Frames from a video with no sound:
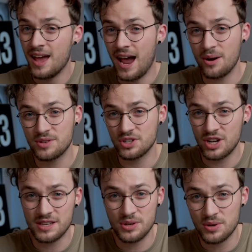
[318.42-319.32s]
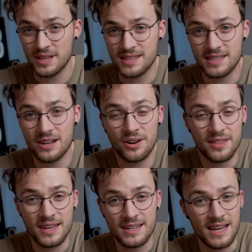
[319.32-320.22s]
I would suggest you consider
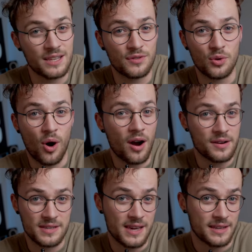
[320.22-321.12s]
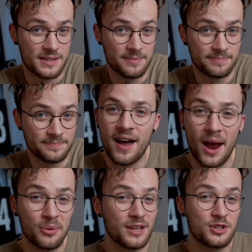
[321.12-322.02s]
the DesView R6.
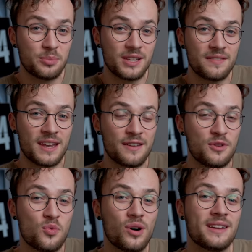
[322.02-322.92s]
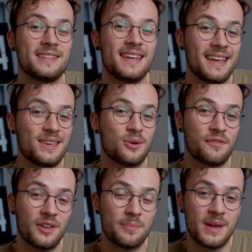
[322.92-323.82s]
I really do believe that if you want to take your
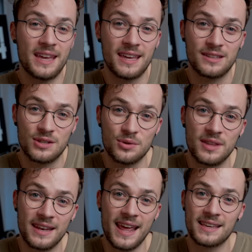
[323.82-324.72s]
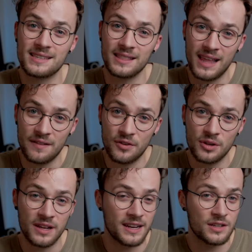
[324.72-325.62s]
filmmaking to the next
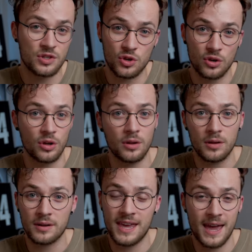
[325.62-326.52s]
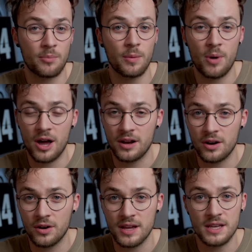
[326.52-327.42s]
level, an external camera
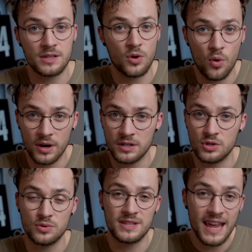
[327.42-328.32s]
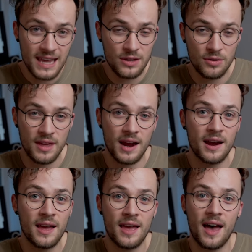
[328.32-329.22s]
monitor is going to take you
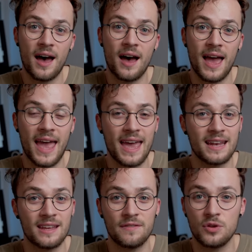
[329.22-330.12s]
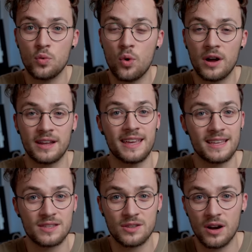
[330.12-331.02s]
there. Uh, and if you want to
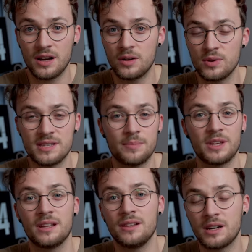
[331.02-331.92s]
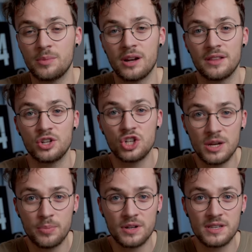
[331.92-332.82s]
get started with something a little bit on the
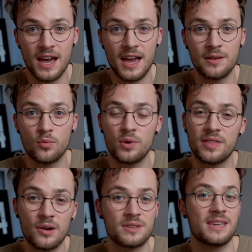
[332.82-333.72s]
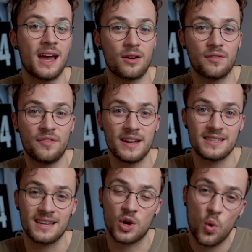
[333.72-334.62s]
cheaper side without
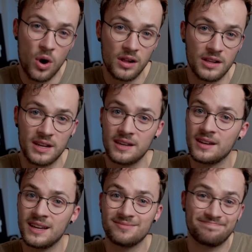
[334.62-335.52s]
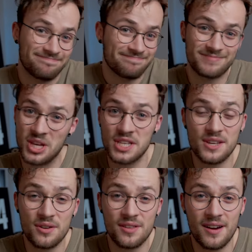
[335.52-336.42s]
sacrificing quality,
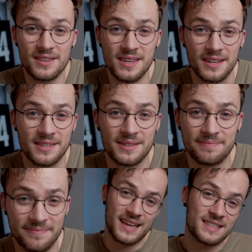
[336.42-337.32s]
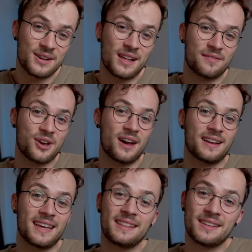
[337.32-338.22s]
consider the R6. That's all I've
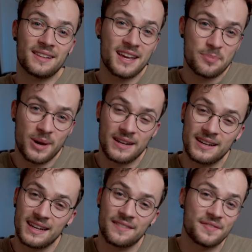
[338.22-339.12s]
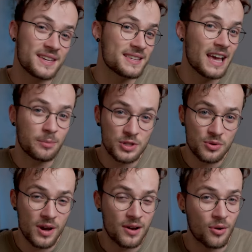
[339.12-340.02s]
got. Hit the like button if this helped
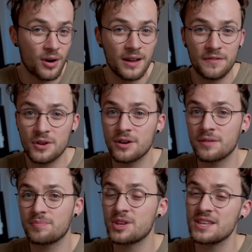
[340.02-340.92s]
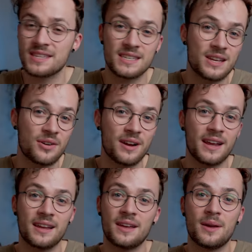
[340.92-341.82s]
you out or if you're
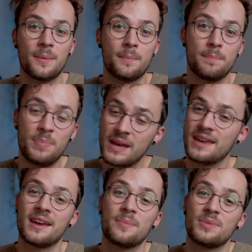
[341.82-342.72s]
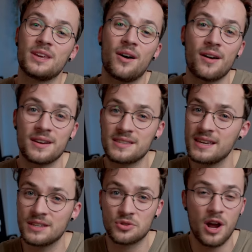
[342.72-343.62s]
considering picking up the
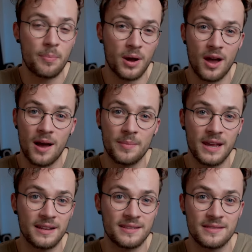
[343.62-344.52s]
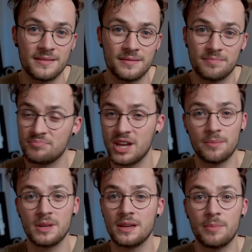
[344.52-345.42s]
R6. Drop a comment and tell
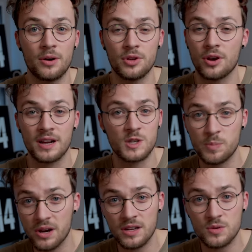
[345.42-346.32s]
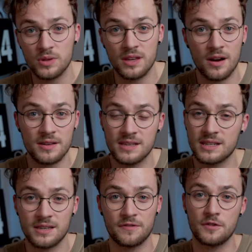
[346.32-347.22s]
me about your experience with the
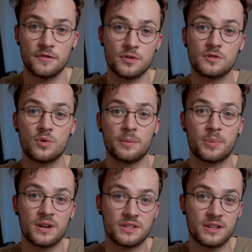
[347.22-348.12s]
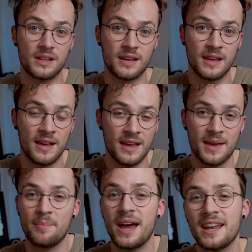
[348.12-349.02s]
R6 if you've used one personally.
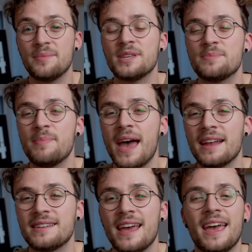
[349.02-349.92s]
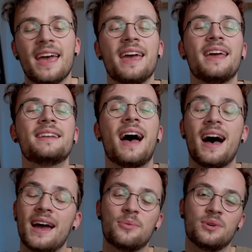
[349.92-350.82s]
My name is Matt, and
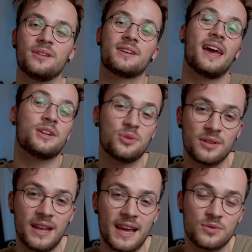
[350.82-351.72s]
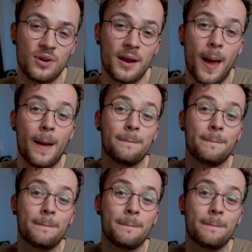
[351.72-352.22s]
I will catch you in the next one.